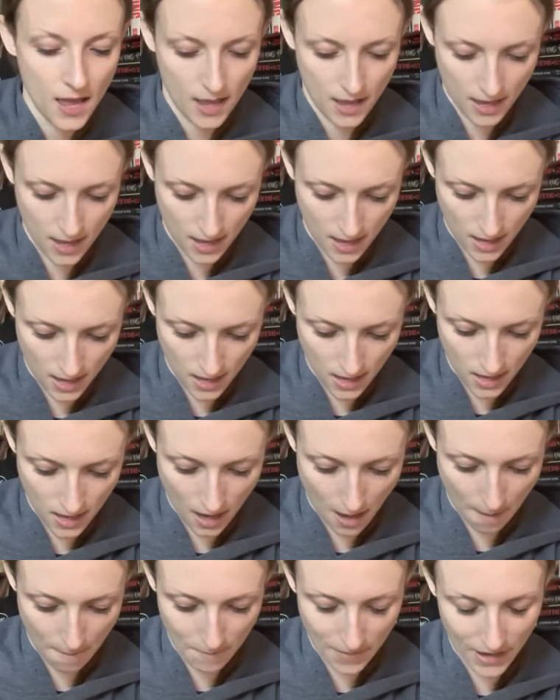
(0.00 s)
a
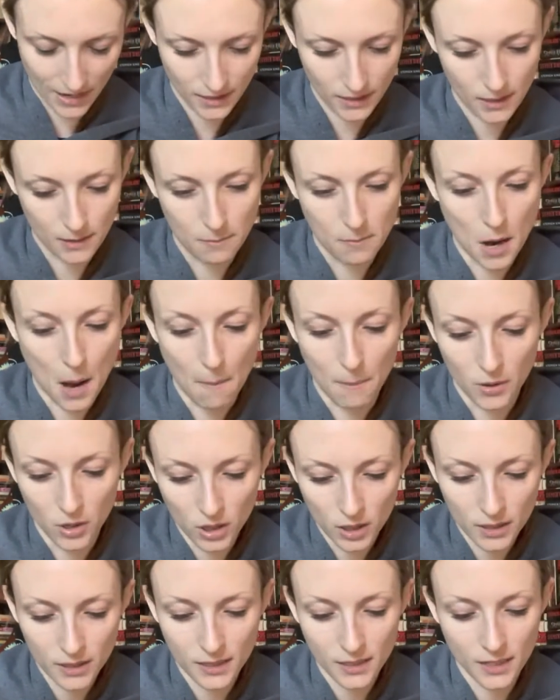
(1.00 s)
Bantam
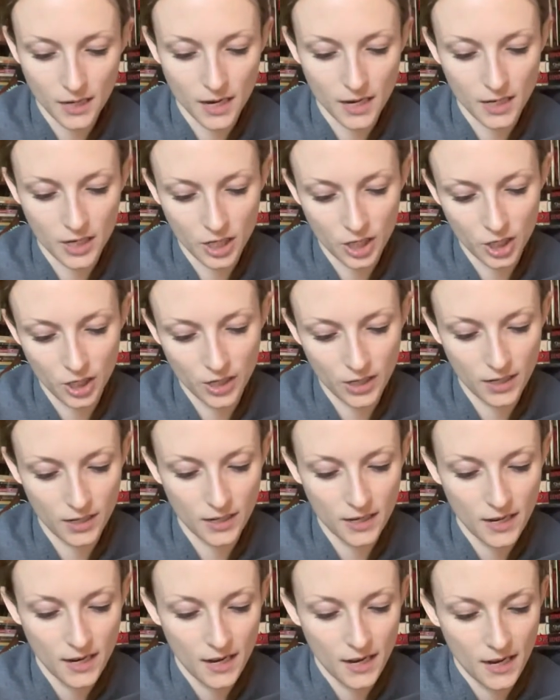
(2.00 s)
Books
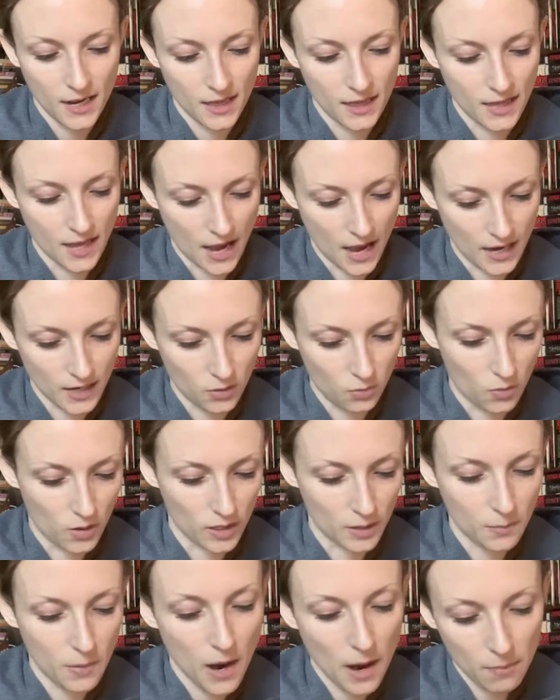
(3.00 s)
edition that
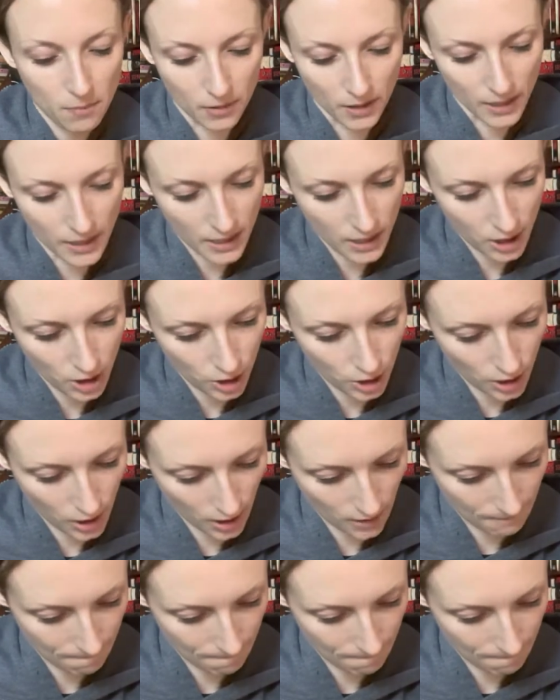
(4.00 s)
was published